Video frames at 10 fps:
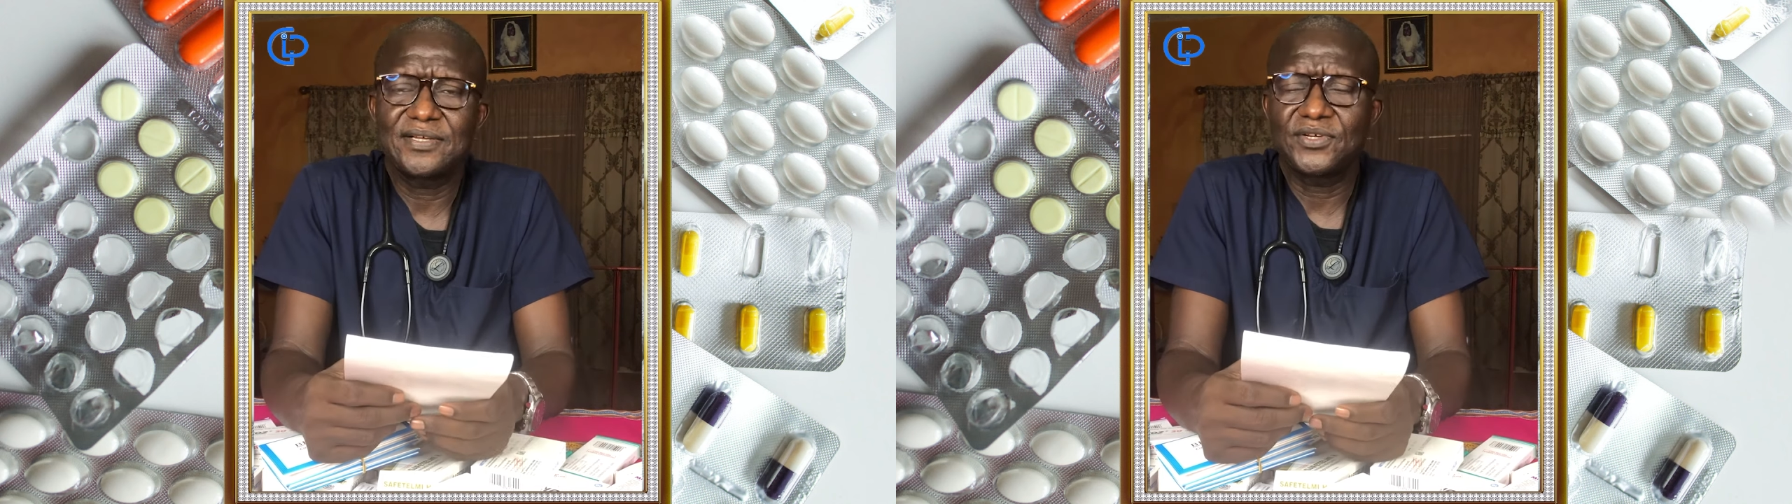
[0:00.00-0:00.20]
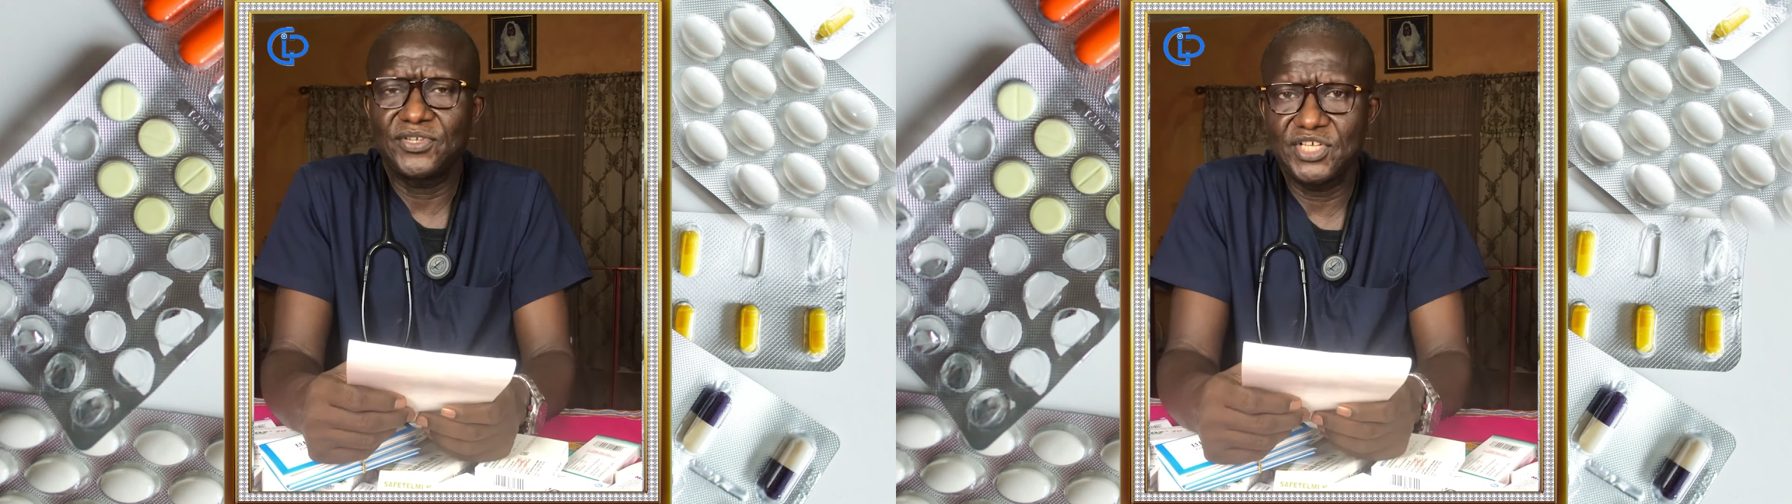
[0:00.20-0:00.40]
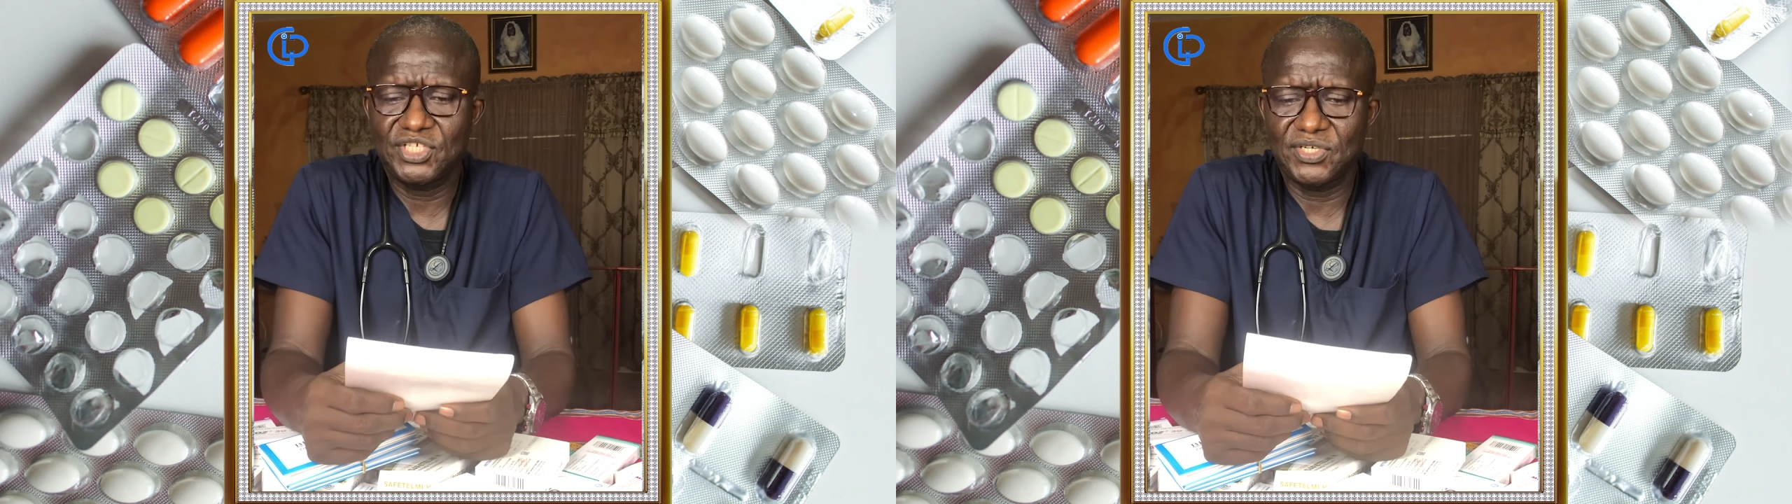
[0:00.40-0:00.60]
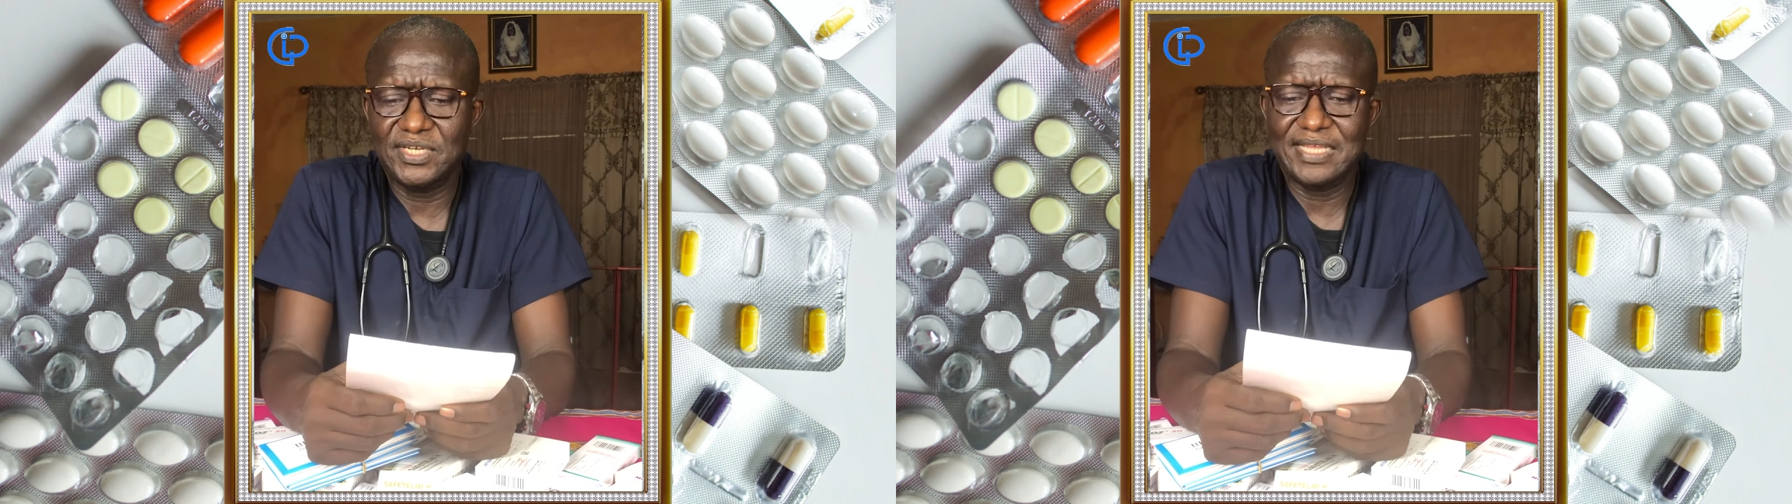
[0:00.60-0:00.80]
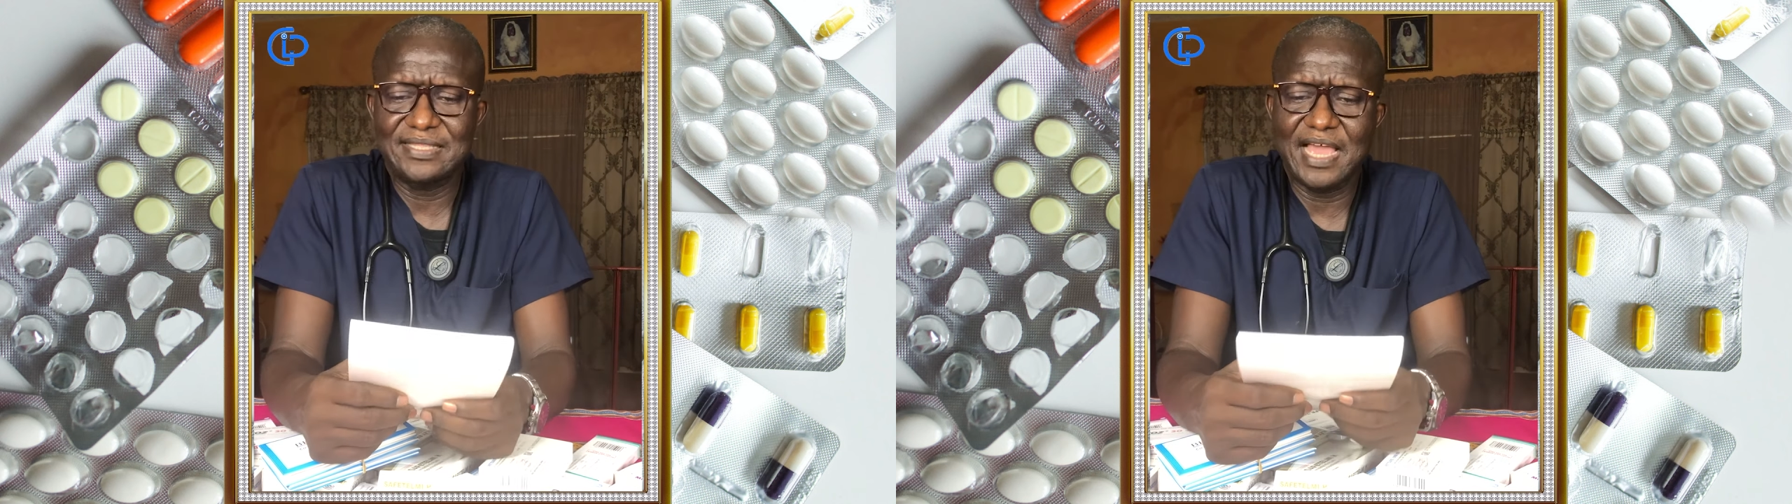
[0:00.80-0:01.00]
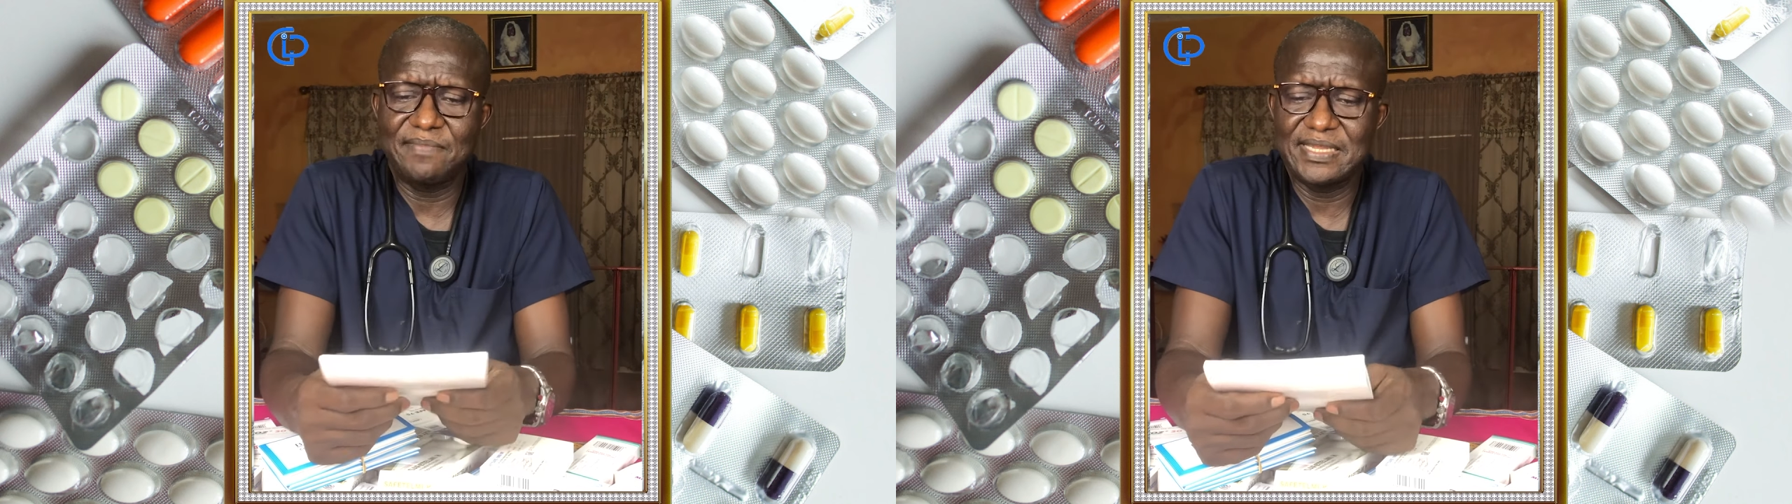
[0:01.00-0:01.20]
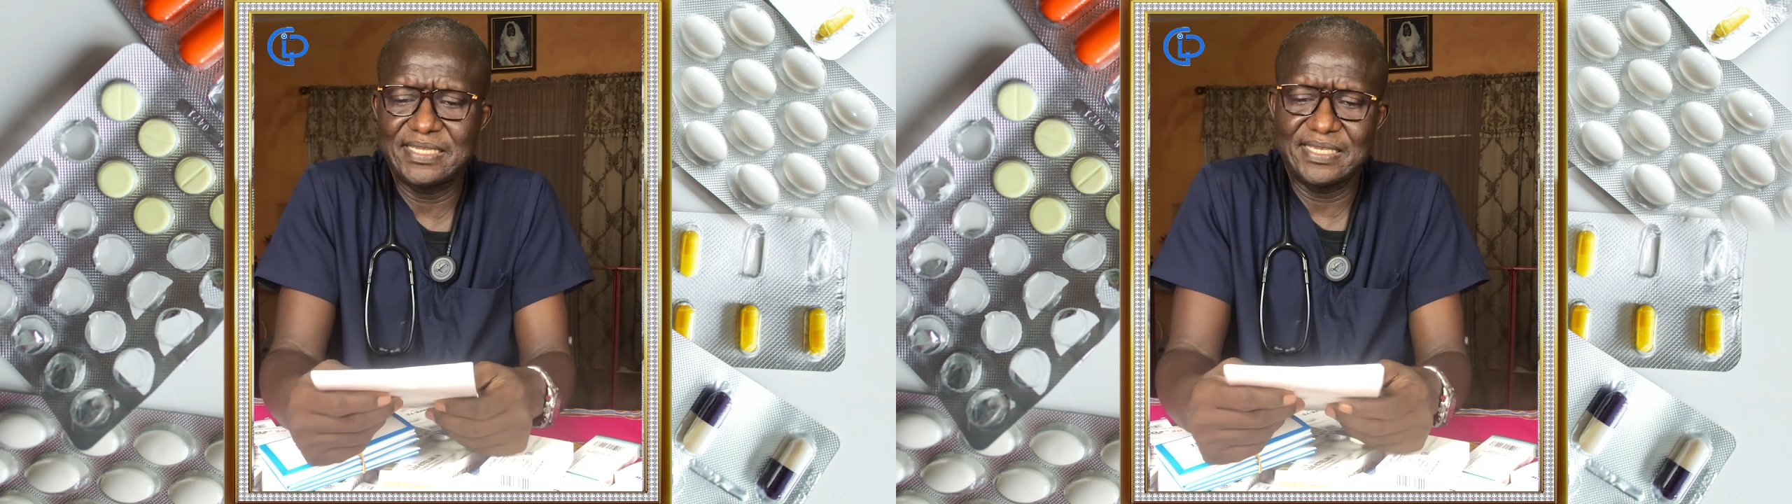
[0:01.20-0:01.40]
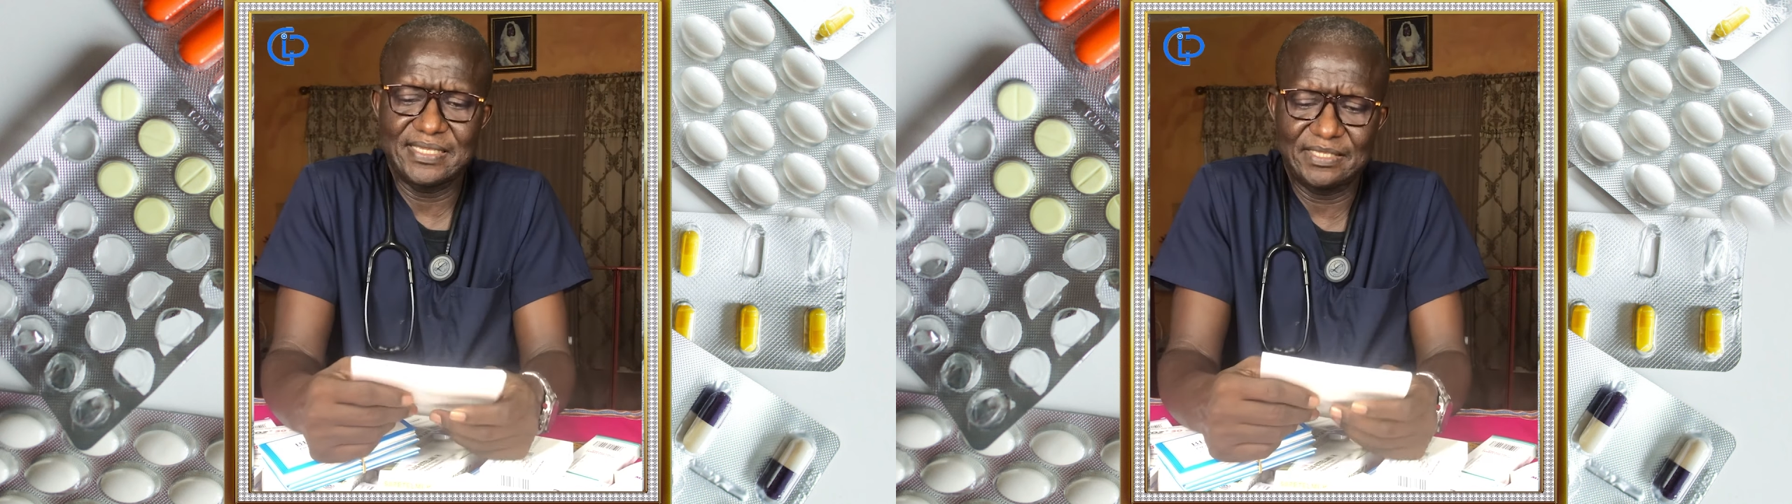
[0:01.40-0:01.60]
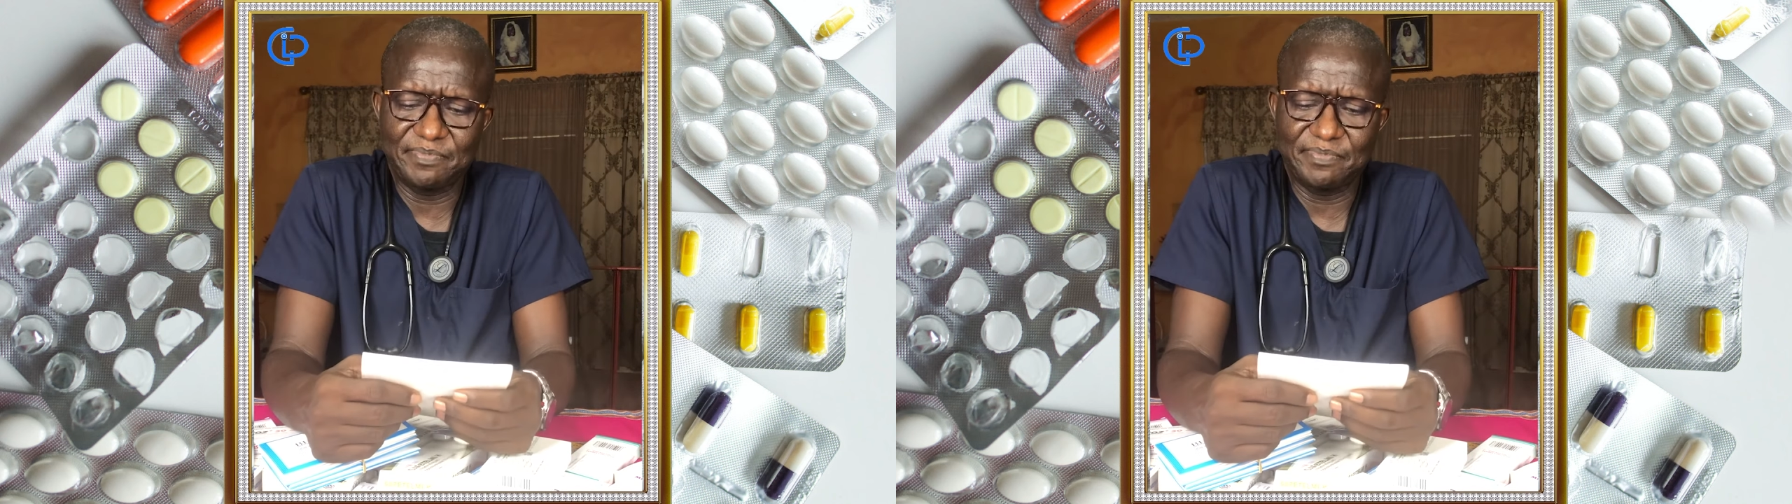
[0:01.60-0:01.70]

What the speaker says: condition that diabetes